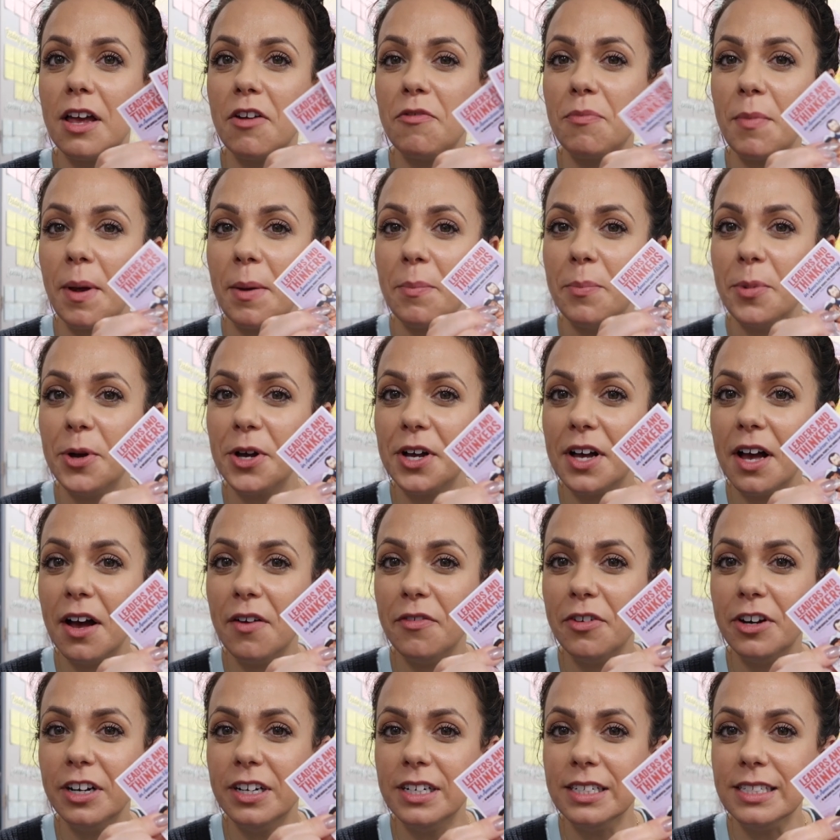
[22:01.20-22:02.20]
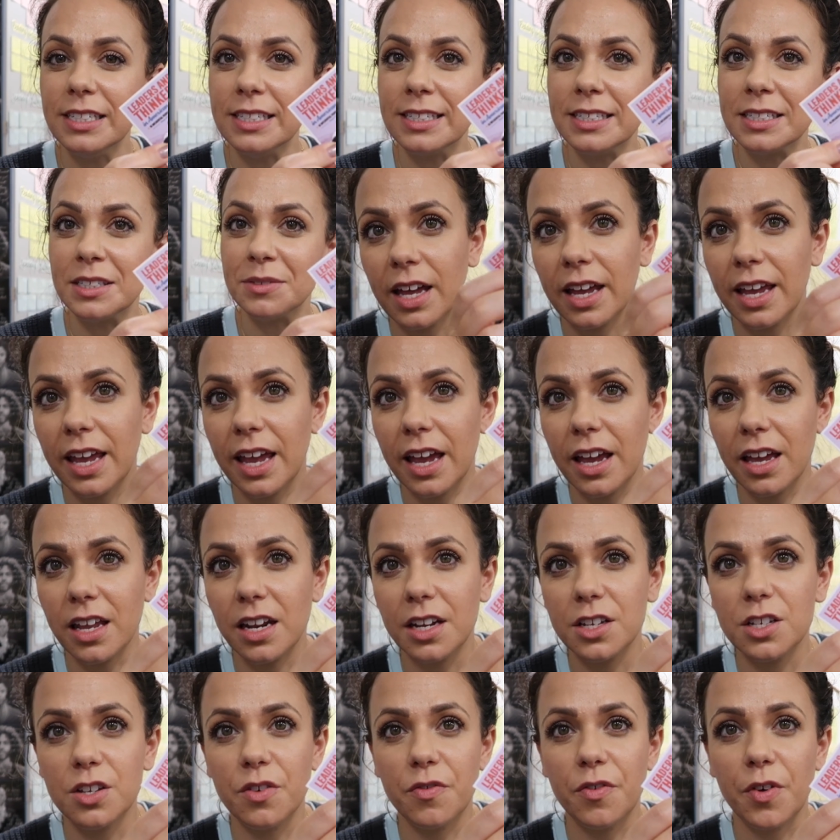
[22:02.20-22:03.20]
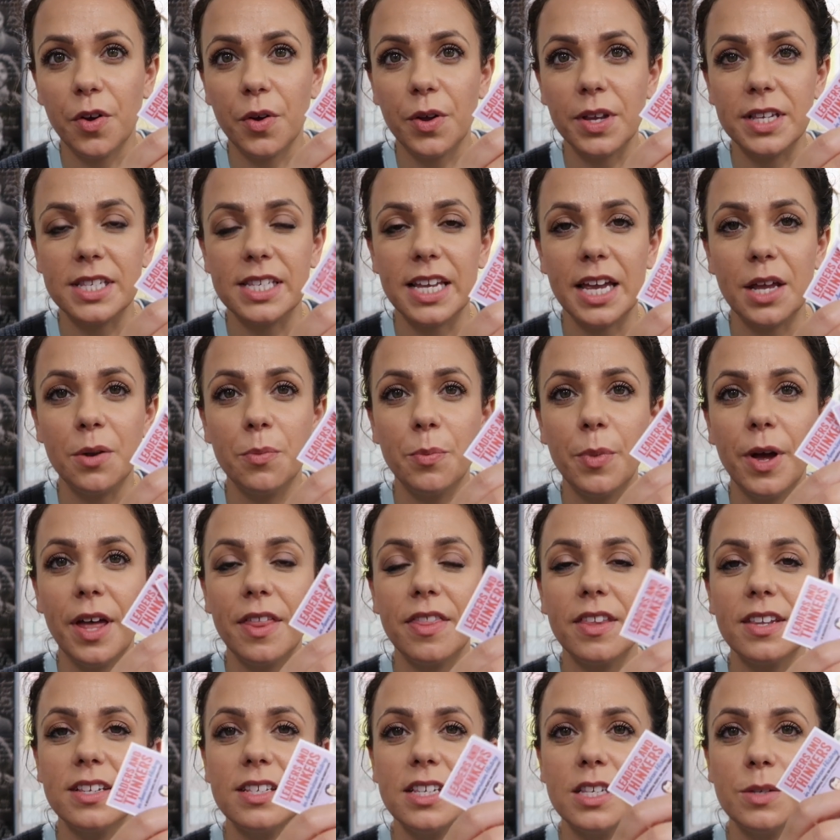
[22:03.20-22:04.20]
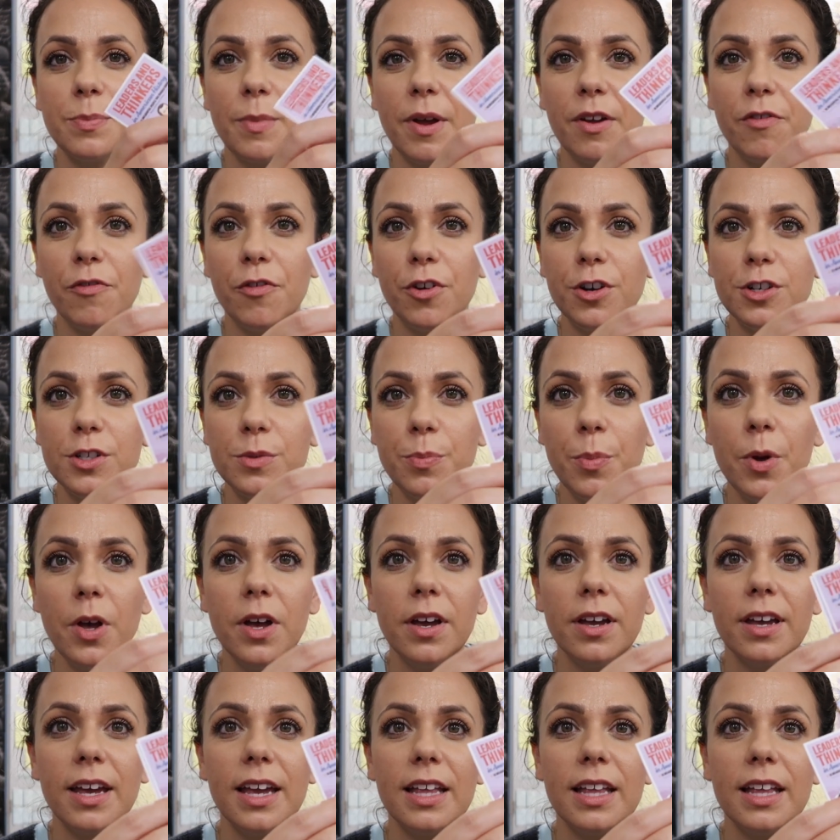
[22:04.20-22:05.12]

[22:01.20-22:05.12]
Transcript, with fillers: of my book covers. I can't get it to focus in, but this is my first book,